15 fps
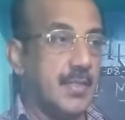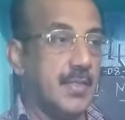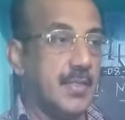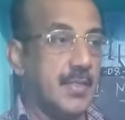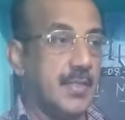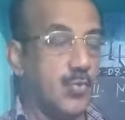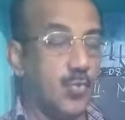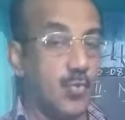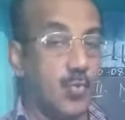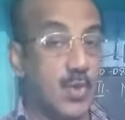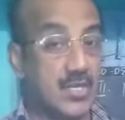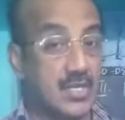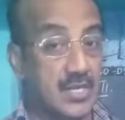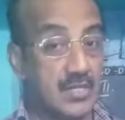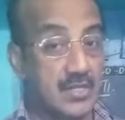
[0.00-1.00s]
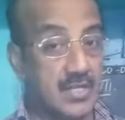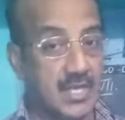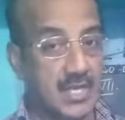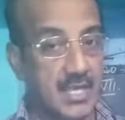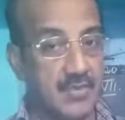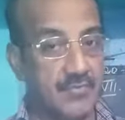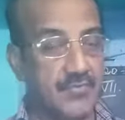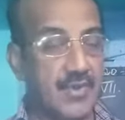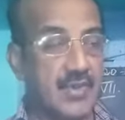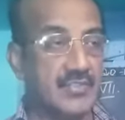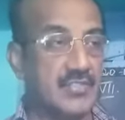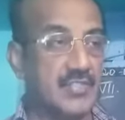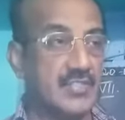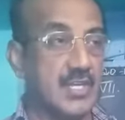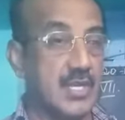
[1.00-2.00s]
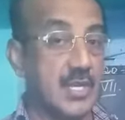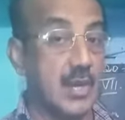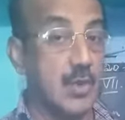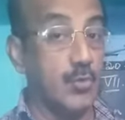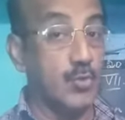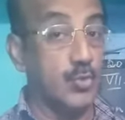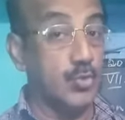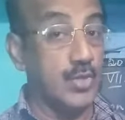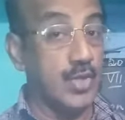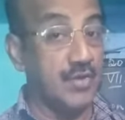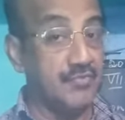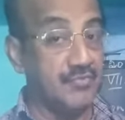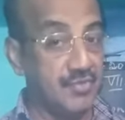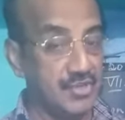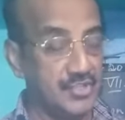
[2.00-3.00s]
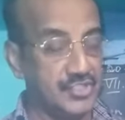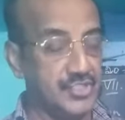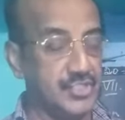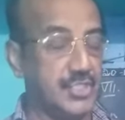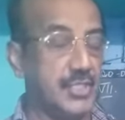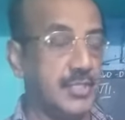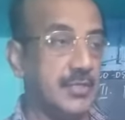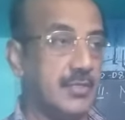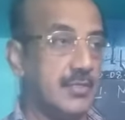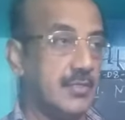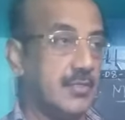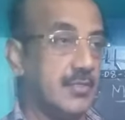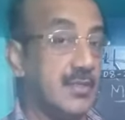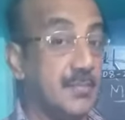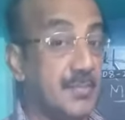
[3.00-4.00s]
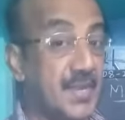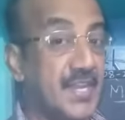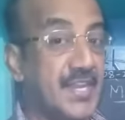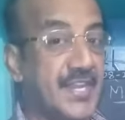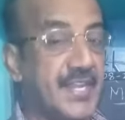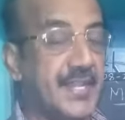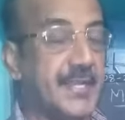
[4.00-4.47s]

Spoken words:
then what are the functions or how do they function, the meaning,